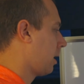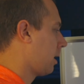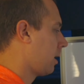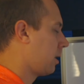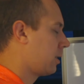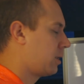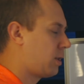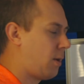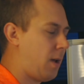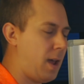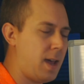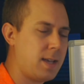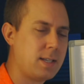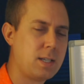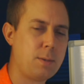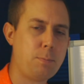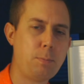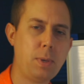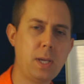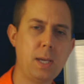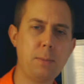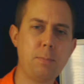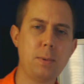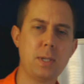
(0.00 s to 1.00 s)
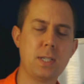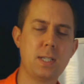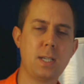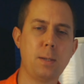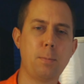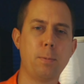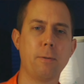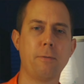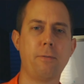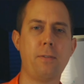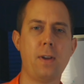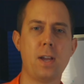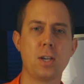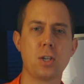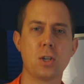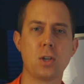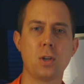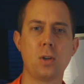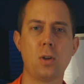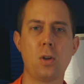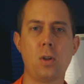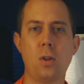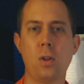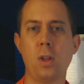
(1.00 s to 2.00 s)
So as a PPC
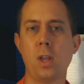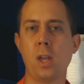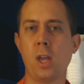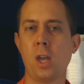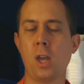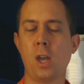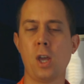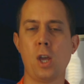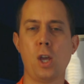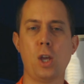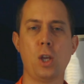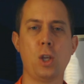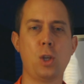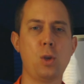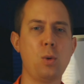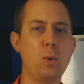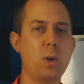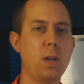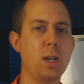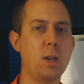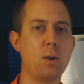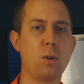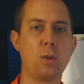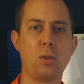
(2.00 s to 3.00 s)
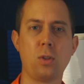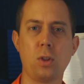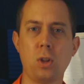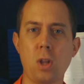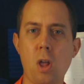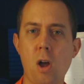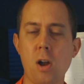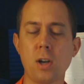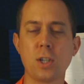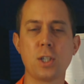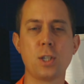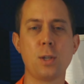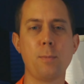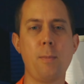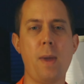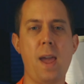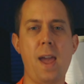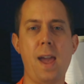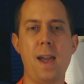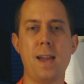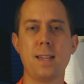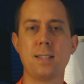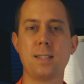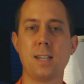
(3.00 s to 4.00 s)
professional, you can launch some
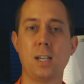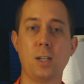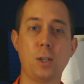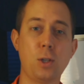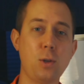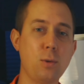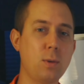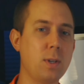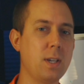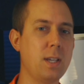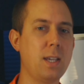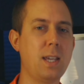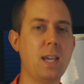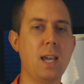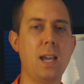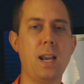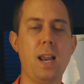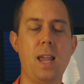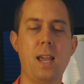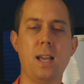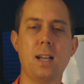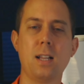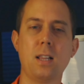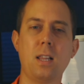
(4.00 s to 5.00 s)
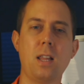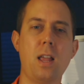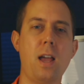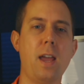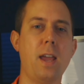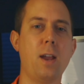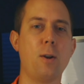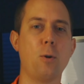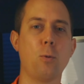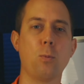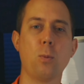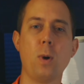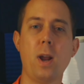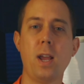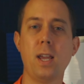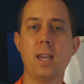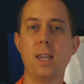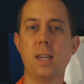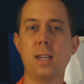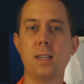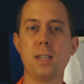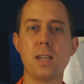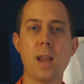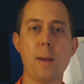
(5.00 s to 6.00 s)
ads and you can get a client
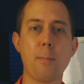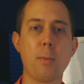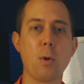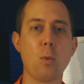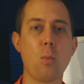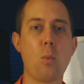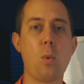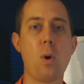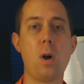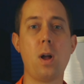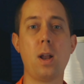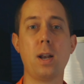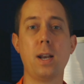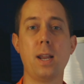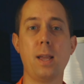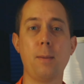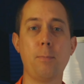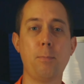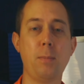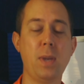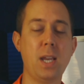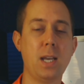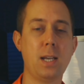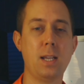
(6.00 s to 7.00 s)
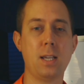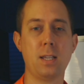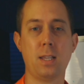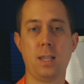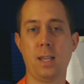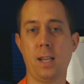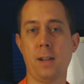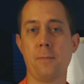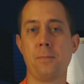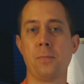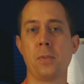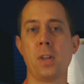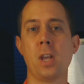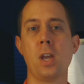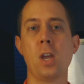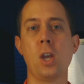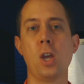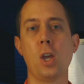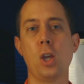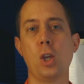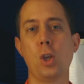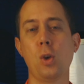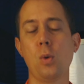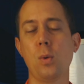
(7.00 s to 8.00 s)
ranking #1 immediately.
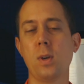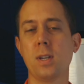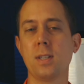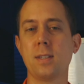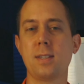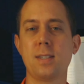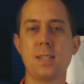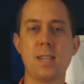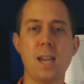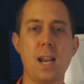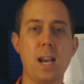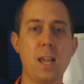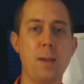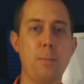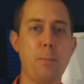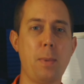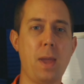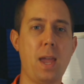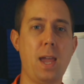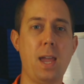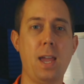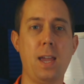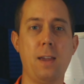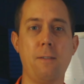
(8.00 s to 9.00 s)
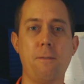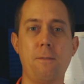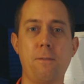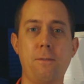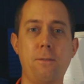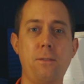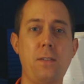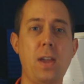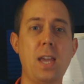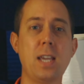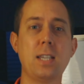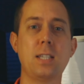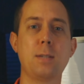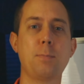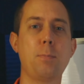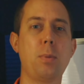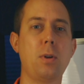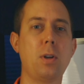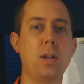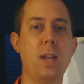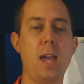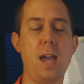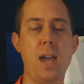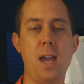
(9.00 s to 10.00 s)
You can set up a
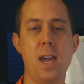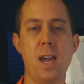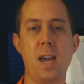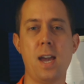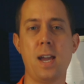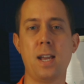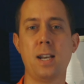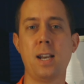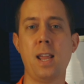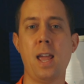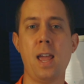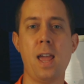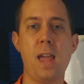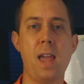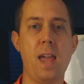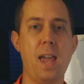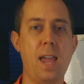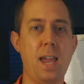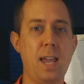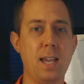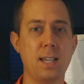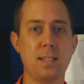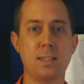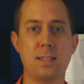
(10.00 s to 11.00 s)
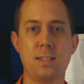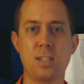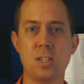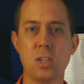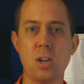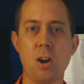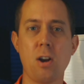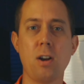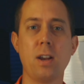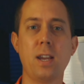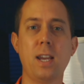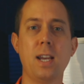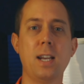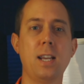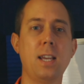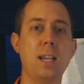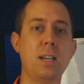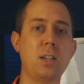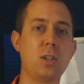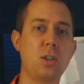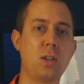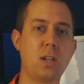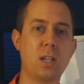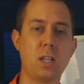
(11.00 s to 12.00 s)
Facebook ad and start
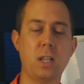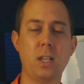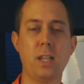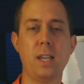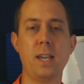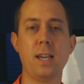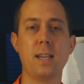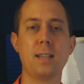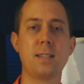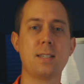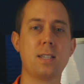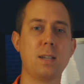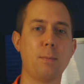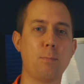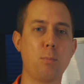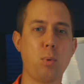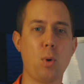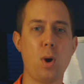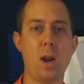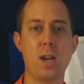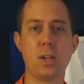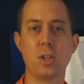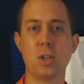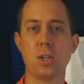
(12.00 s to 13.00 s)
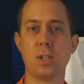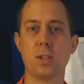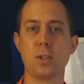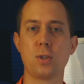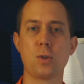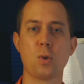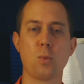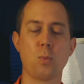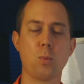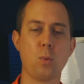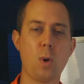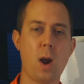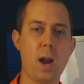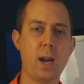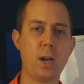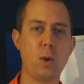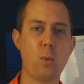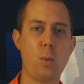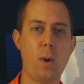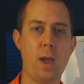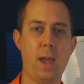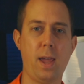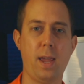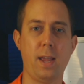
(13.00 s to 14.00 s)
getting clicks, impressions right
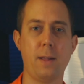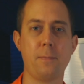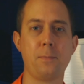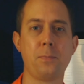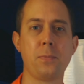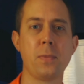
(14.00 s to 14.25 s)
away.